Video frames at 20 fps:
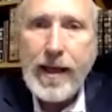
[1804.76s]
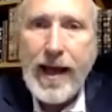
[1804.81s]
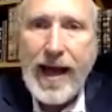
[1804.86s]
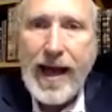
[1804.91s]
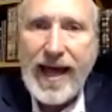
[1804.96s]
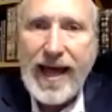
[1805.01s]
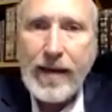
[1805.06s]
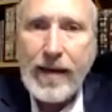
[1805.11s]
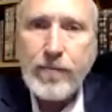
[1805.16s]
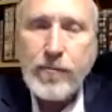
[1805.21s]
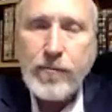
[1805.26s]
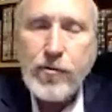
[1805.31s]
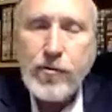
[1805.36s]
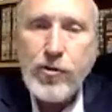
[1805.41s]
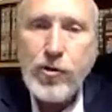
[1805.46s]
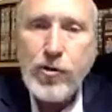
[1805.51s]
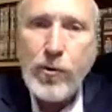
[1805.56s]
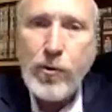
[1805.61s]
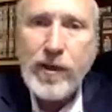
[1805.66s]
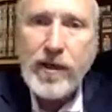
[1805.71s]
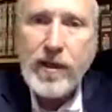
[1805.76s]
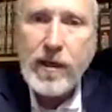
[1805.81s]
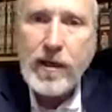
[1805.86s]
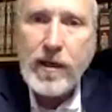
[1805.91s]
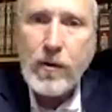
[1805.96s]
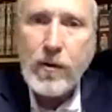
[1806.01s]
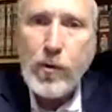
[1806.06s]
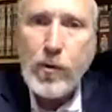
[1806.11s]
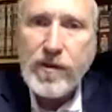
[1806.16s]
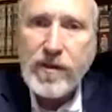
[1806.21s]
and I'm doing
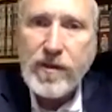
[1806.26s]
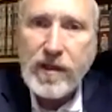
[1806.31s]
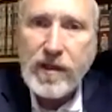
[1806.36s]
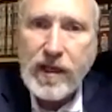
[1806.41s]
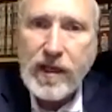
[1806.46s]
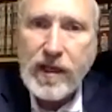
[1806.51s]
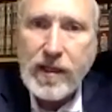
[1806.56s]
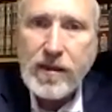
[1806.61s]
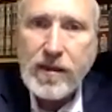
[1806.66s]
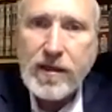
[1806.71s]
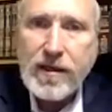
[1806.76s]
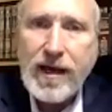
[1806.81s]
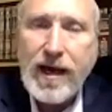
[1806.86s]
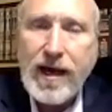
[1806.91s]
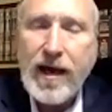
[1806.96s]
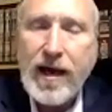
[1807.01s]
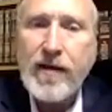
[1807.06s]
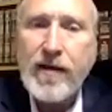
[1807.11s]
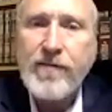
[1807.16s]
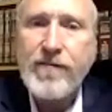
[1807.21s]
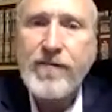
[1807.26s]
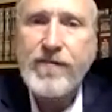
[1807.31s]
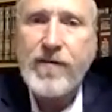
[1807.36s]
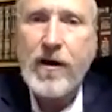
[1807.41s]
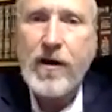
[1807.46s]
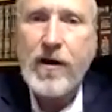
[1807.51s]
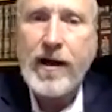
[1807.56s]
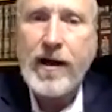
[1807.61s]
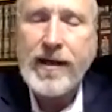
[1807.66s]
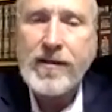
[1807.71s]
it within the
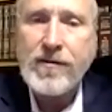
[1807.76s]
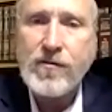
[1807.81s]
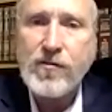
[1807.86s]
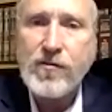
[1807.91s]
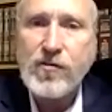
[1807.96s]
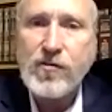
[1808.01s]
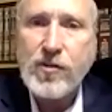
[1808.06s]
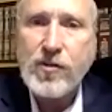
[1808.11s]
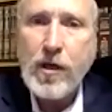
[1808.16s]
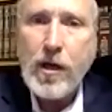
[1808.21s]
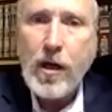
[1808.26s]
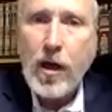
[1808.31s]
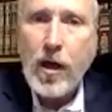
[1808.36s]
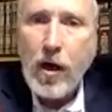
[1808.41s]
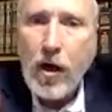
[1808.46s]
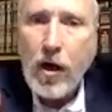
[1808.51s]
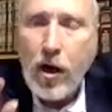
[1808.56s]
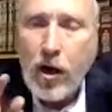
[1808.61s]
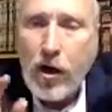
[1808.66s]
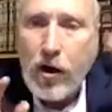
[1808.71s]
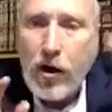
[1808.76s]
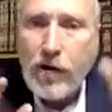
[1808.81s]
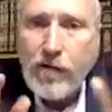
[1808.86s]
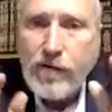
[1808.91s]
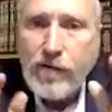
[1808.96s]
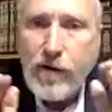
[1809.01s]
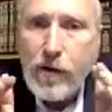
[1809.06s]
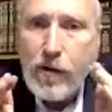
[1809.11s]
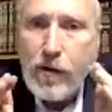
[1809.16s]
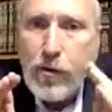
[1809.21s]
confines
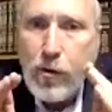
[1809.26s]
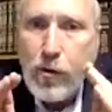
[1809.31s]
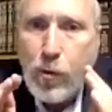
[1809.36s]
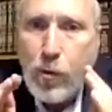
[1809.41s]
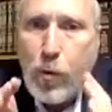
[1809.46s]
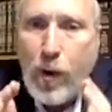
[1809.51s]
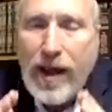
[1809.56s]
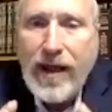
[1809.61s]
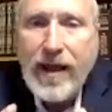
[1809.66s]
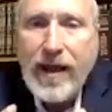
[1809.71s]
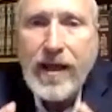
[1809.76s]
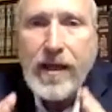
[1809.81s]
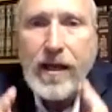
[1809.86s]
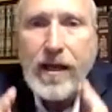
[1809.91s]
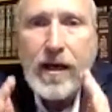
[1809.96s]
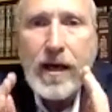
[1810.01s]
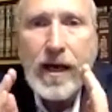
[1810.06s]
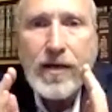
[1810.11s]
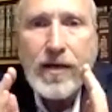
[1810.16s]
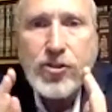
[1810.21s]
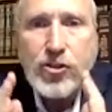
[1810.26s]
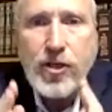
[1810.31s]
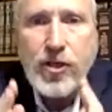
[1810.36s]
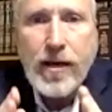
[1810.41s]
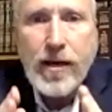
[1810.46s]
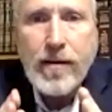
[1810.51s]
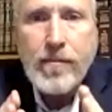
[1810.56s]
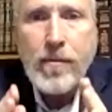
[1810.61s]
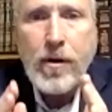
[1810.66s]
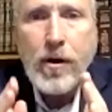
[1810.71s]
of the way
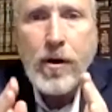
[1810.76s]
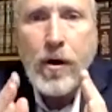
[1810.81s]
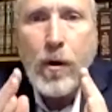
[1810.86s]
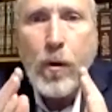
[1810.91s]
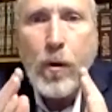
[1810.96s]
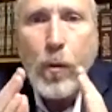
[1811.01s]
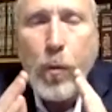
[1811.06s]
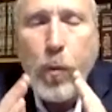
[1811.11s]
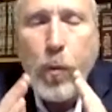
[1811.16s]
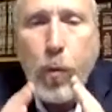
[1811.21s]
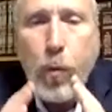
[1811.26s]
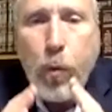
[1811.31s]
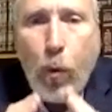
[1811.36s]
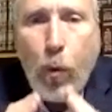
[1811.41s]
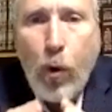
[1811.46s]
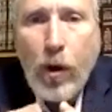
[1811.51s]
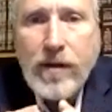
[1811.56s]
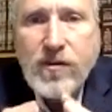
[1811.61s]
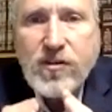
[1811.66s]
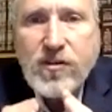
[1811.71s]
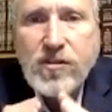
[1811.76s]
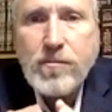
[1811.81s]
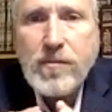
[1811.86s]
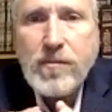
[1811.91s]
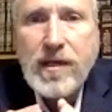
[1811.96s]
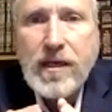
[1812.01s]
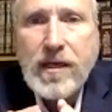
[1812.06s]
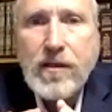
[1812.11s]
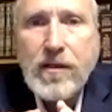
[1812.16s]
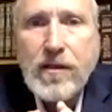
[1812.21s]
Hashem wants
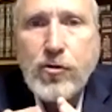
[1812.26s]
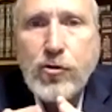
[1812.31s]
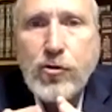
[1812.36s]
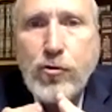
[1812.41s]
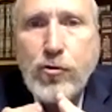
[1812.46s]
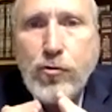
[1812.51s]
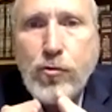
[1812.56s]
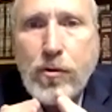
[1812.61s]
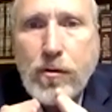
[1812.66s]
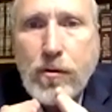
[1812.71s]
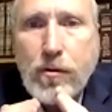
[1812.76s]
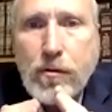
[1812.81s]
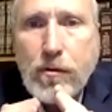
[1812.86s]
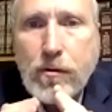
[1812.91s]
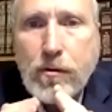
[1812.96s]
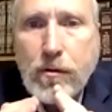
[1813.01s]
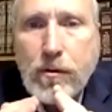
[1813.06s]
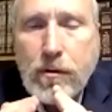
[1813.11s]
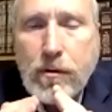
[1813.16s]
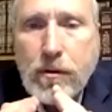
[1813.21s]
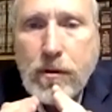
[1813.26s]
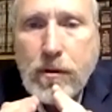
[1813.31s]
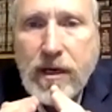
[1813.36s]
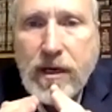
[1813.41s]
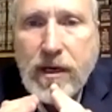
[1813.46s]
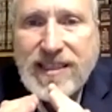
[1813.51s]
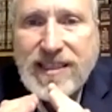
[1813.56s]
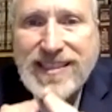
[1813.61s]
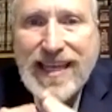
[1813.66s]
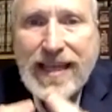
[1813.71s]
me to
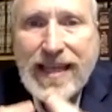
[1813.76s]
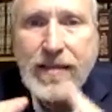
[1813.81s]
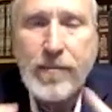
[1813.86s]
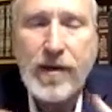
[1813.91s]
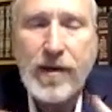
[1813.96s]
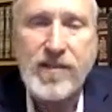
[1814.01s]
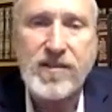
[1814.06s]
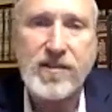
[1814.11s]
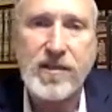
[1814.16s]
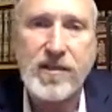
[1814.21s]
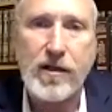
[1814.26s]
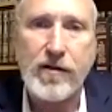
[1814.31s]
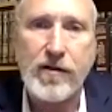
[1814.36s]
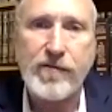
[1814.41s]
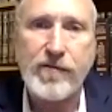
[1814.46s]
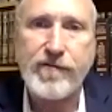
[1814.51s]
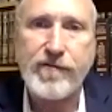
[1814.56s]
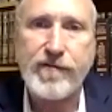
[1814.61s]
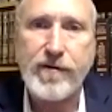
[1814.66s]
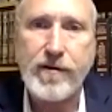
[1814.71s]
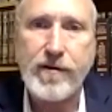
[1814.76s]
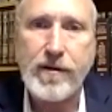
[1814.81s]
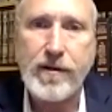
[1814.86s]
extend myself.